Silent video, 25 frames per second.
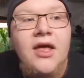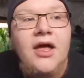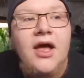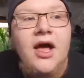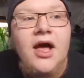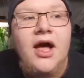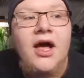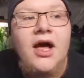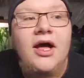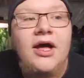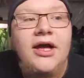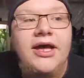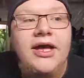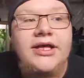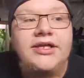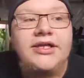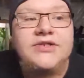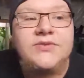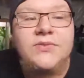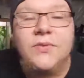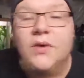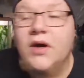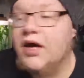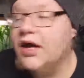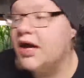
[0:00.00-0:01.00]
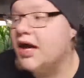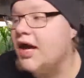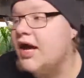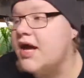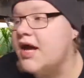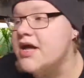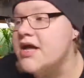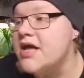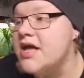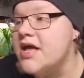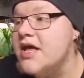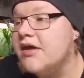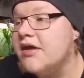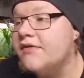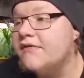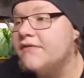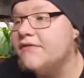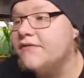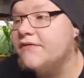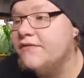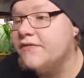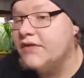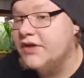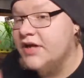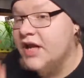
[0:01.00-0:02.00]
Hence why I have
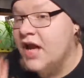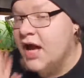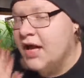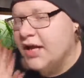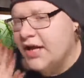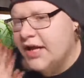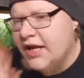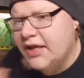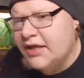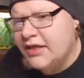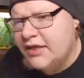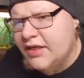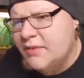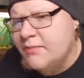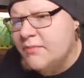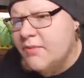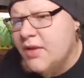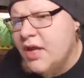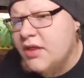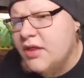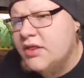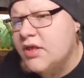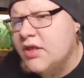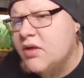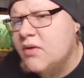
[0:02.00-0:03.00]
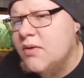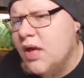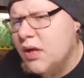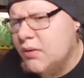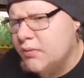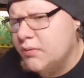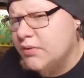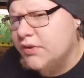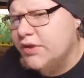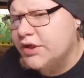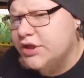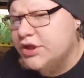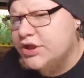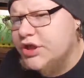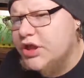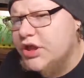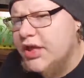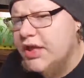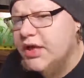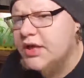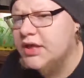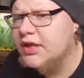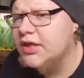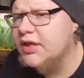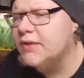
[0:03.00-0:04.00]
not icked them yet, though. I really should
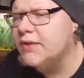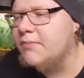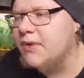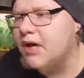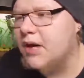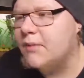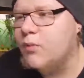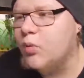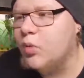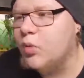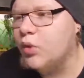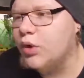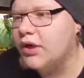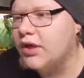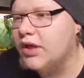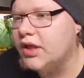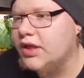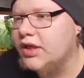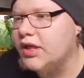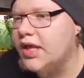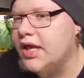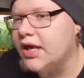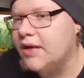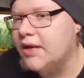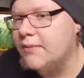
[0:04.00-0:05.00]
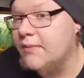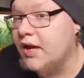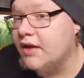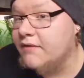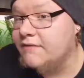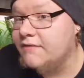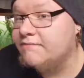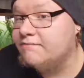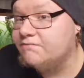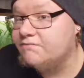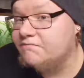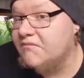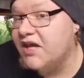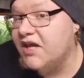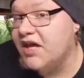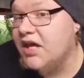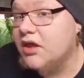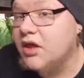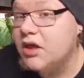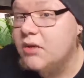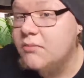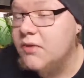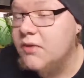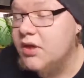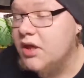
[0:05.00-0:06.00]
ick them, but I'm worried that the ick might kill
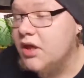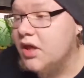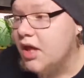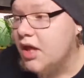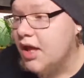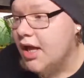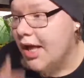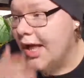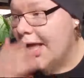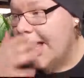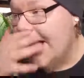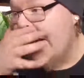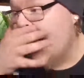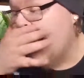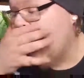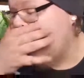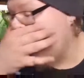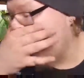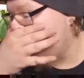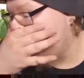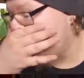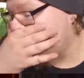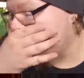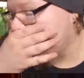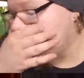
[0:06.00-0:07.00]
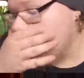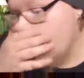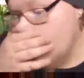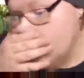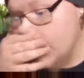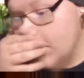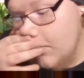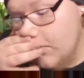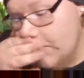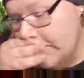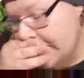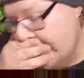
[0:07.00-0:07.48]
them. I don't